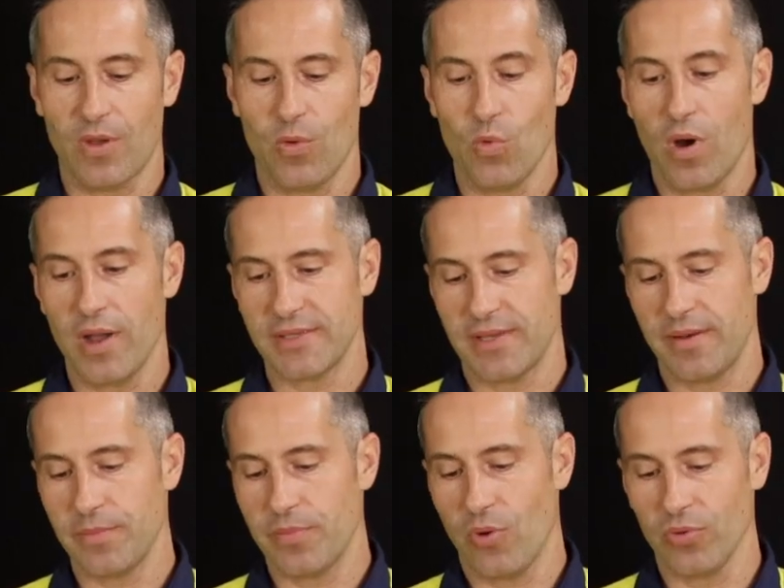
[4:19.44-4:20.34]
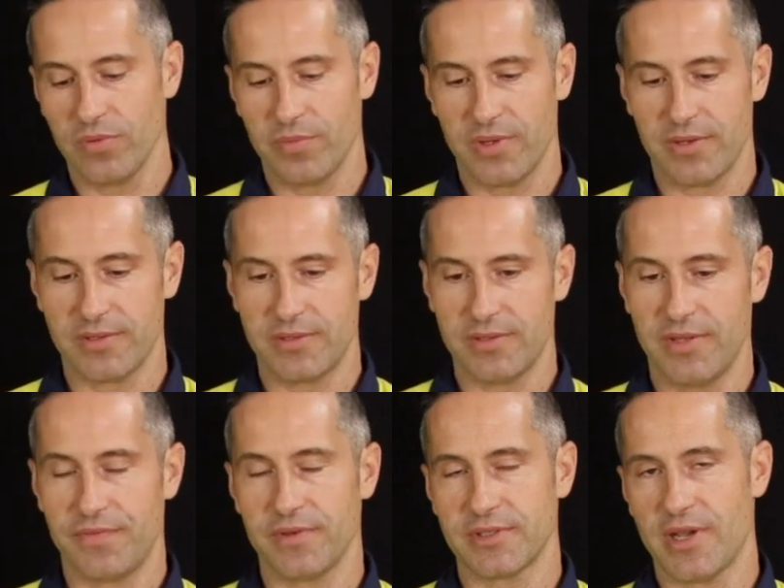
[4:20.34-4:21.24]
Why is that important? Because
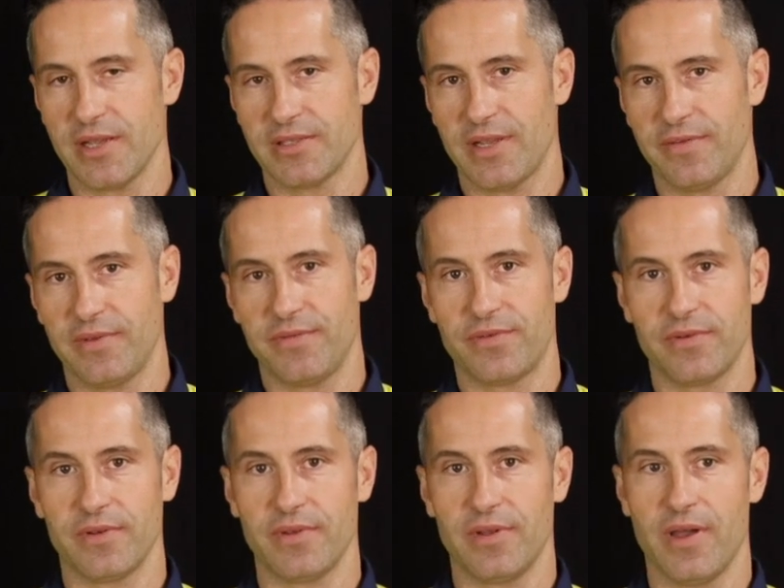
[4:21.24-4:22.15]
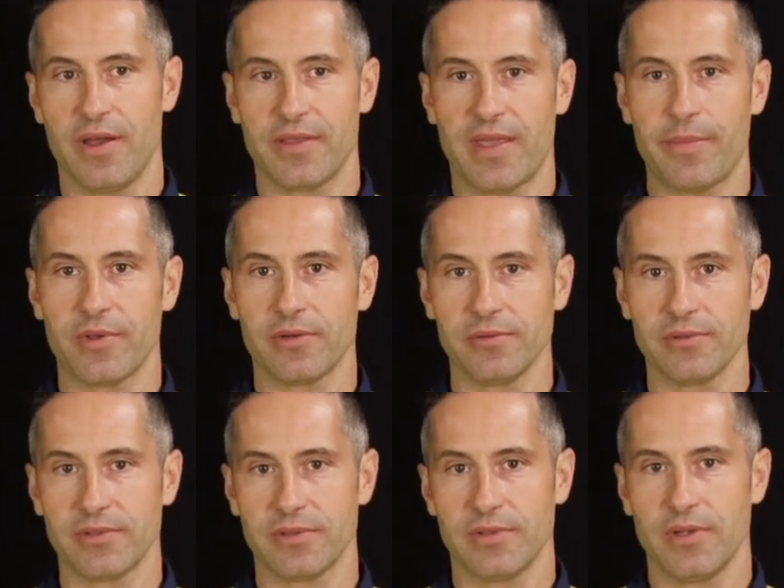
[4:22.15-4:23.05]
different sites have different
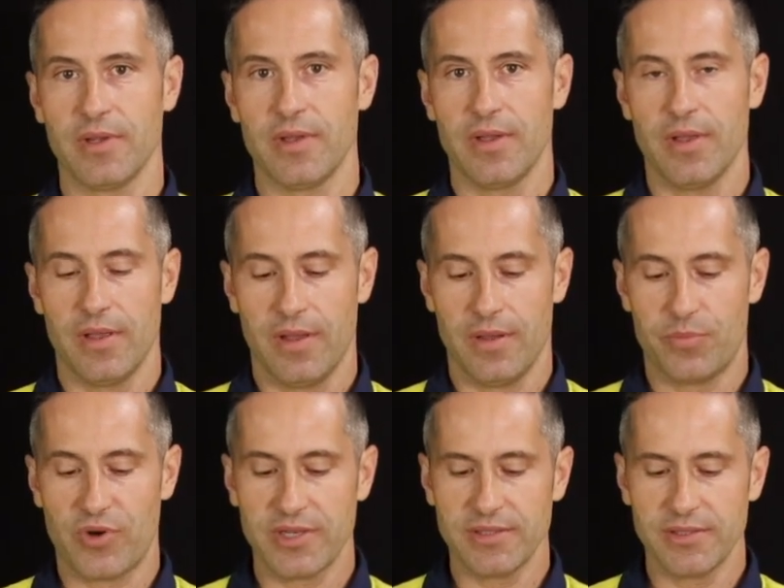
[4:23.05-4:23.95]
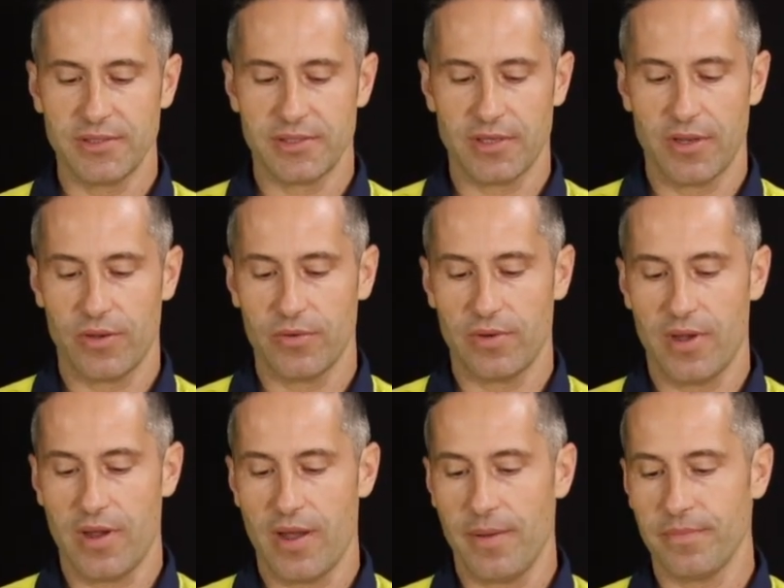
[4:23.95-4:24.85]
chemicals present.
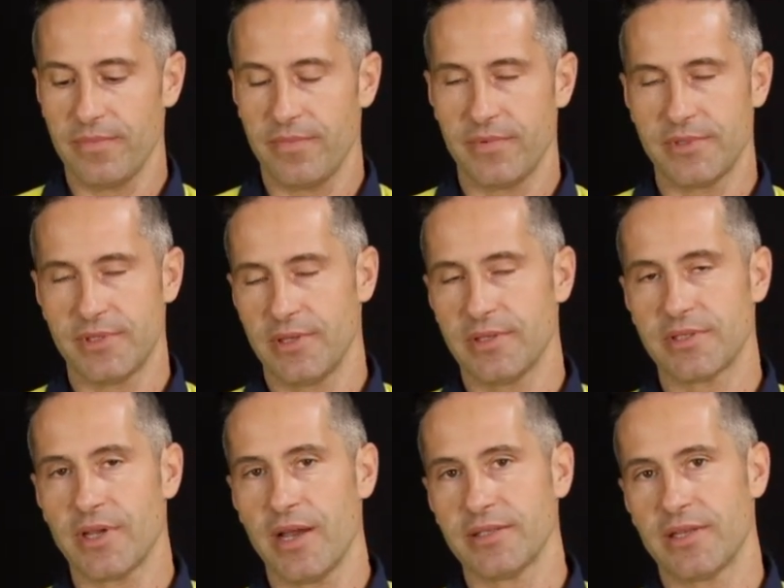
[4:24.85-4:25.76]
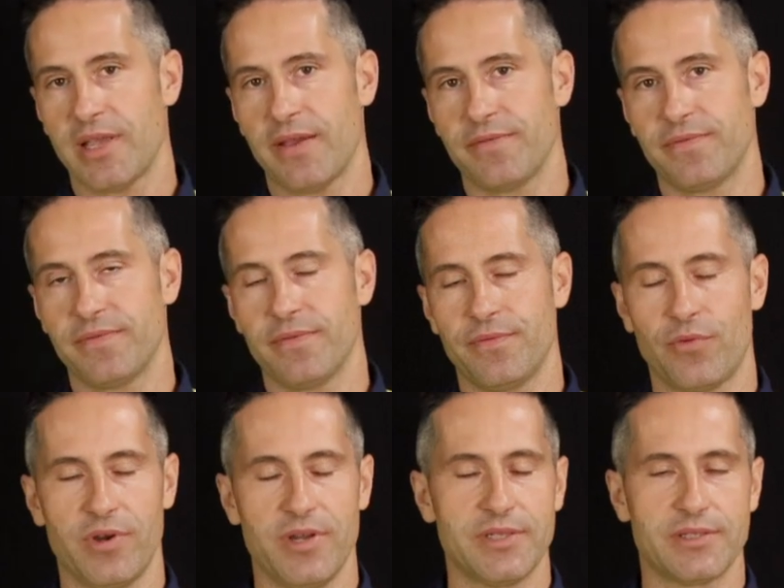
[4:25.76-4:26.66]
So certain sites have,
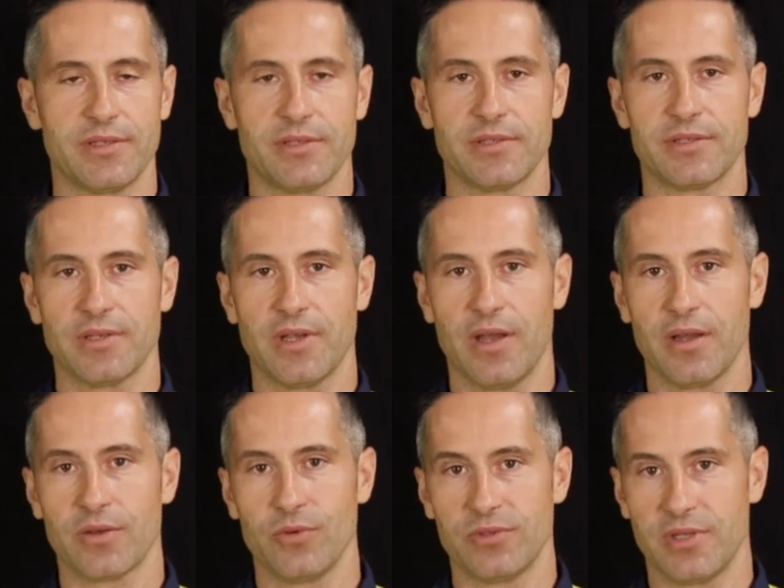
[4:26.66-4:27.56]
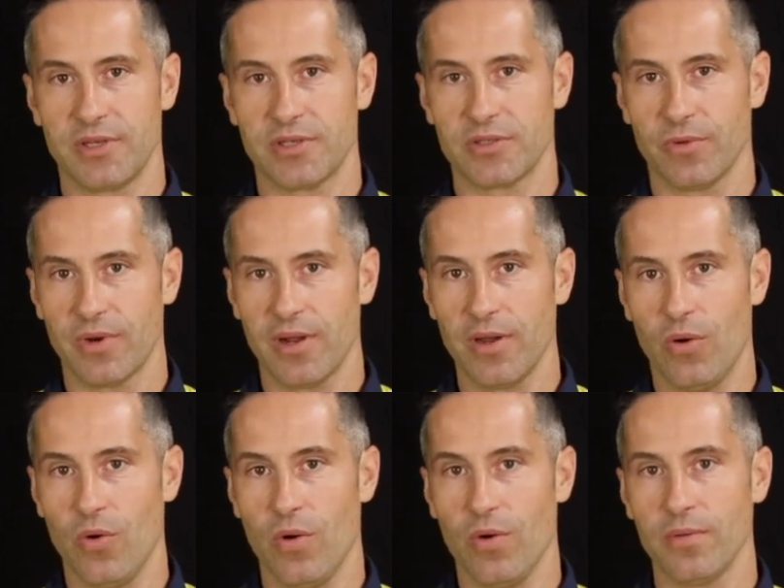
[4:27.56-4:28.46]
for instance, caustic soda
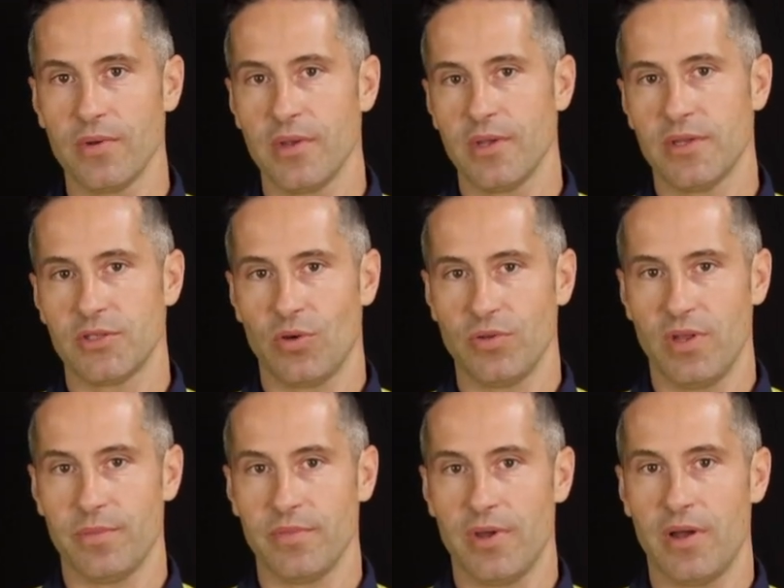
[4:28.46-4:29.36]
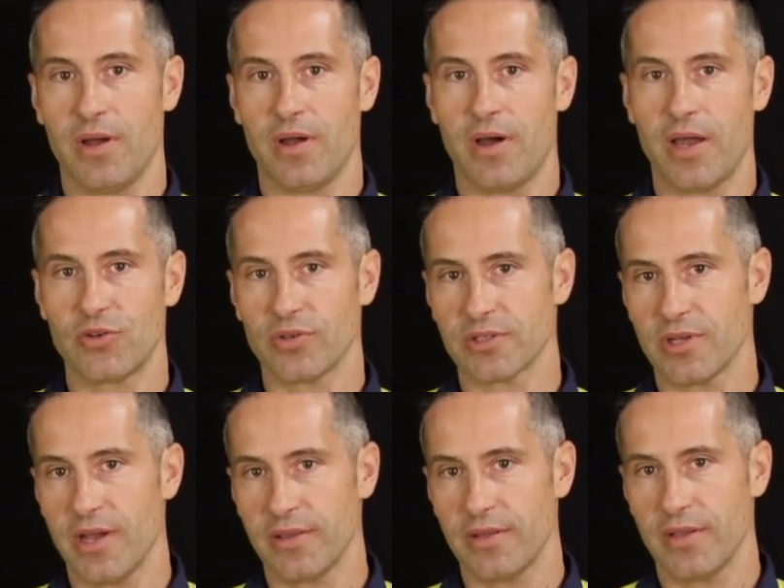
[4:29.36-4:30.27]
or sodium
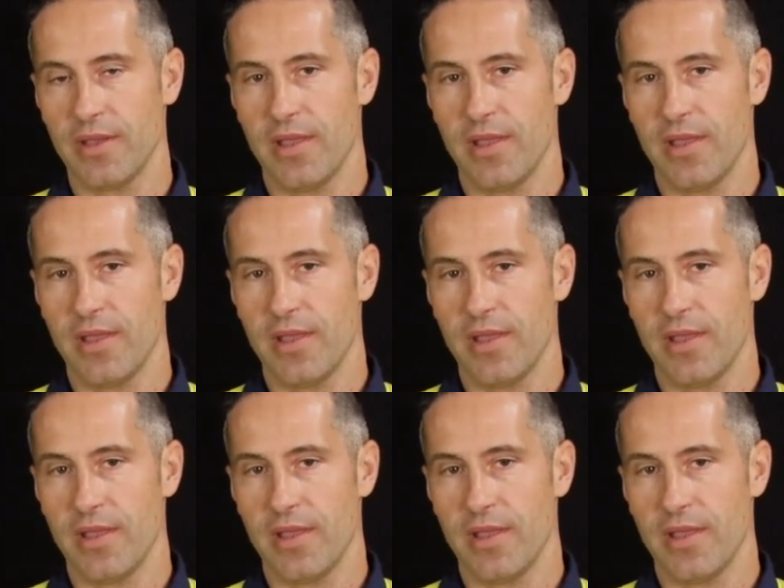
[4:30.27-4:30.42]
hydroxide